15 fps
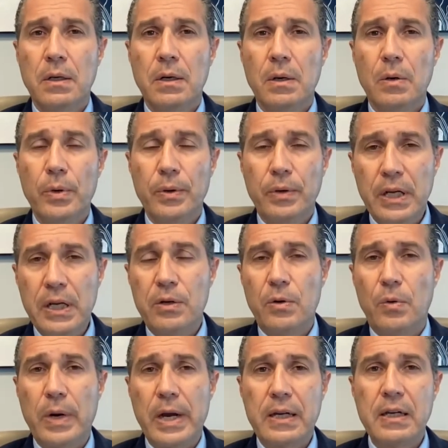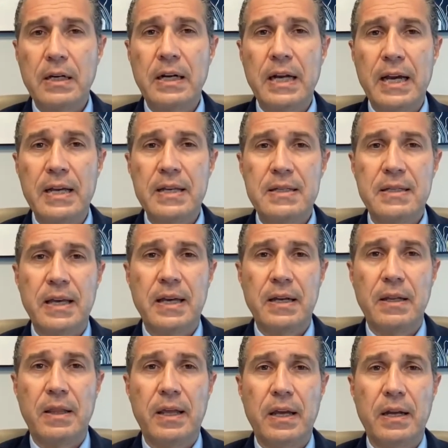You know, we need to recognize
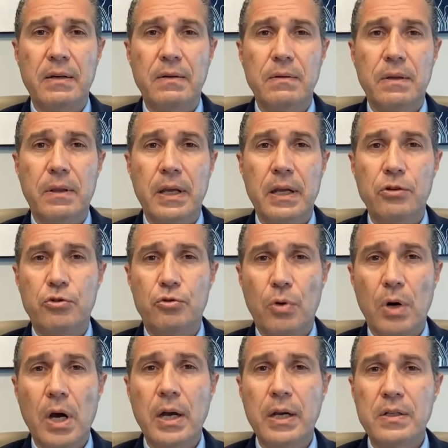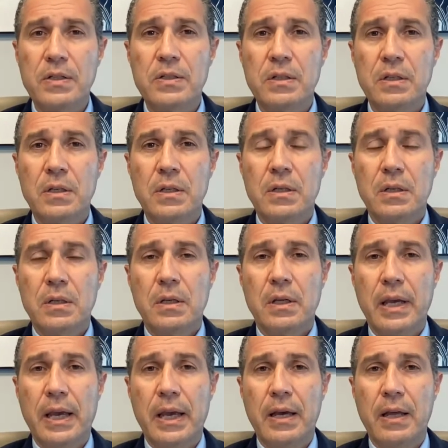that, that, that drugs
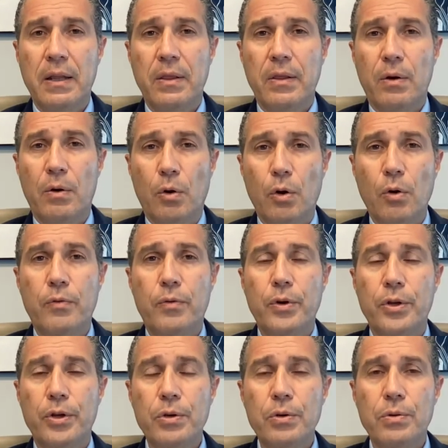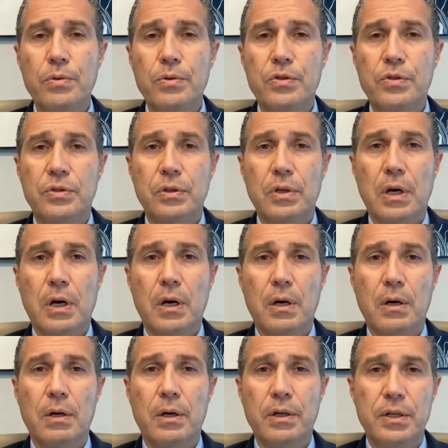and their overuse
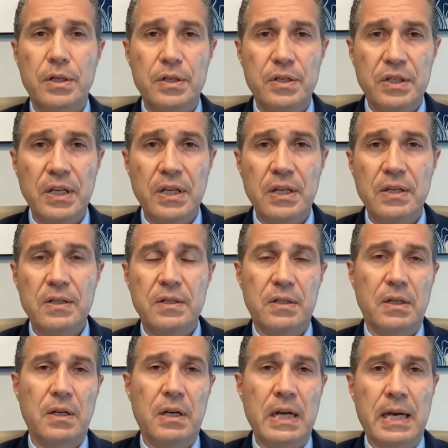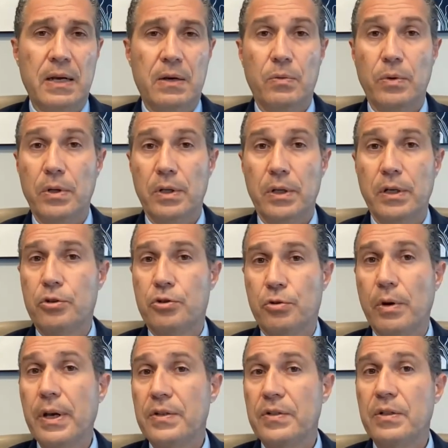are a disease and not really a
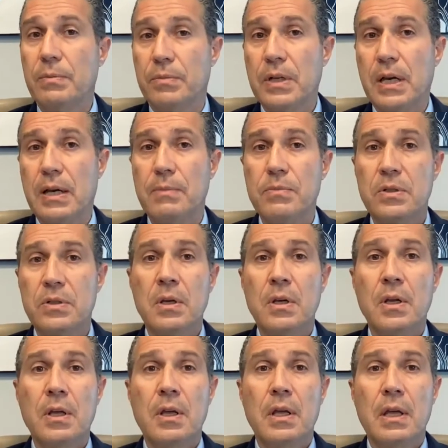choice sometimes.